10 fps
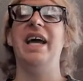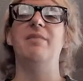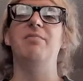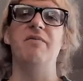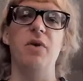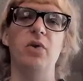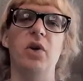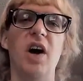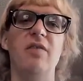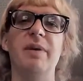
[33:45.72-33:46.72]
can't have my phone
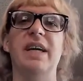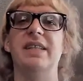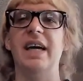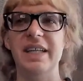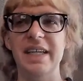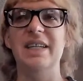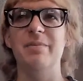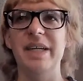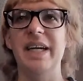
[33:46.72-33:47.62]
off because I need to be